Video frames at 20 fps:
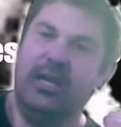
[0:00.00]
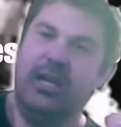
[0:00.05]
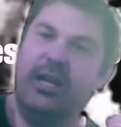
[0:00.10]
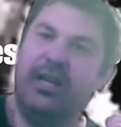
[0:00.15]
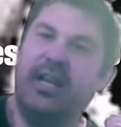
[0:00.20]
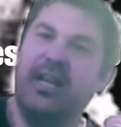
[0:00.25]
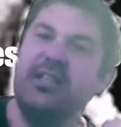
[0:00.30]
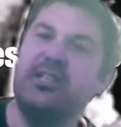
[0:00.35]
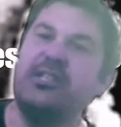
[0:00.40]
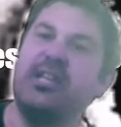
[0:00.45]

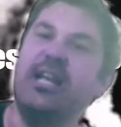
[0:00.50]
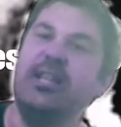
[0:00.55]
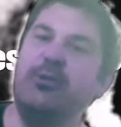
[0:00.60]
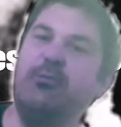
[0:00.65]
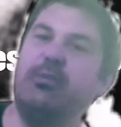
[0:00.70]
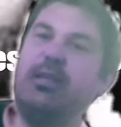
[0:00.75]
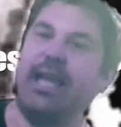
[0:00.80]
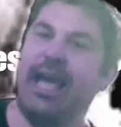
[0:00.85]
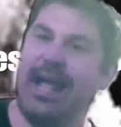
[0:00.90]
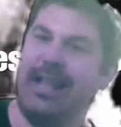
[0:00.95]
continue
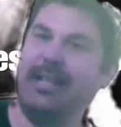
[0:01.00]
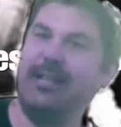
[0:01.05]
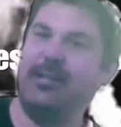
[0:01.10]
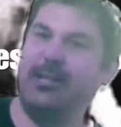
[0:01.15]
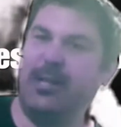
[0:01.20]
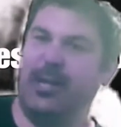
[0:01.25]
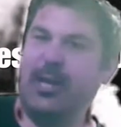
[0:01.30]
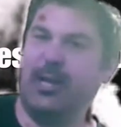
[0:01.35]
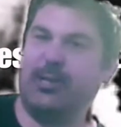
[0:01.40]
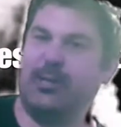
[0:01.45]
to get into
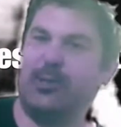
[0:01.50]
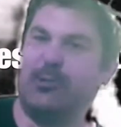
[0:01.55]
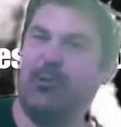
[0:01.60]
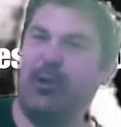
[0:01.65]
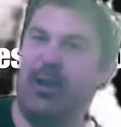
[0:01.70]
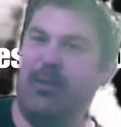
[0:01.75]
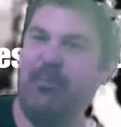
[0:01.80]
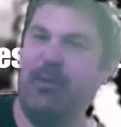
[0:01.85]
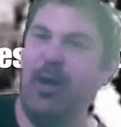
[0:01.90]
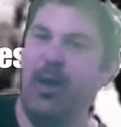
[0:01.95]
the
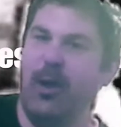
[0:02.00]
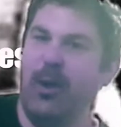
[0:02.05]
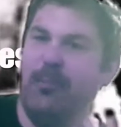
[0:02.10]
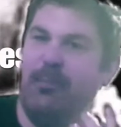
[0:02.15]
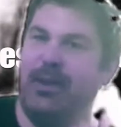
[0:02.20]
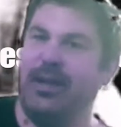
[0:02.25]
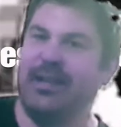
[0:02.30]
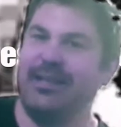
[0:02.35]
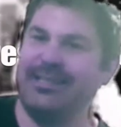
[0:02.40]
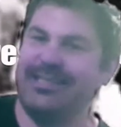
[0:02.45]
extreme,
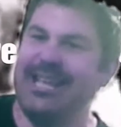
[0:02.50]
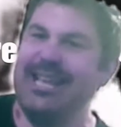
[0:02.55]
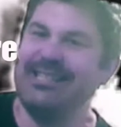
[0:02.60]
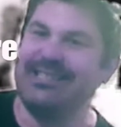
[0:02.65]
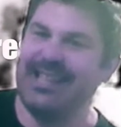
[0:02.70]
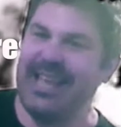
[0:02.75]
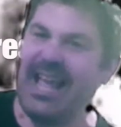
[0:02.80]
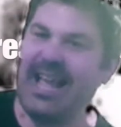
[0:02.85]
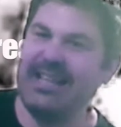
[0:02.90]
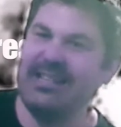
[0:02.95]
because
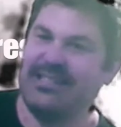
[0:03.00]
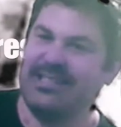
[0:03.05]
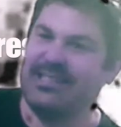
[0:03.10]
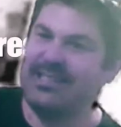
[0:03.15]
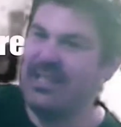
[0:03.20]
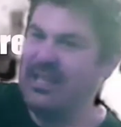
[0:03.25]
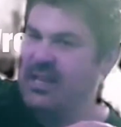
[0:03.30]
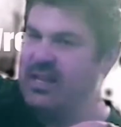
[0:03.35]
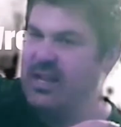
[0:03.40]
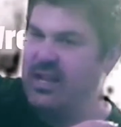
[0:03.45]
this is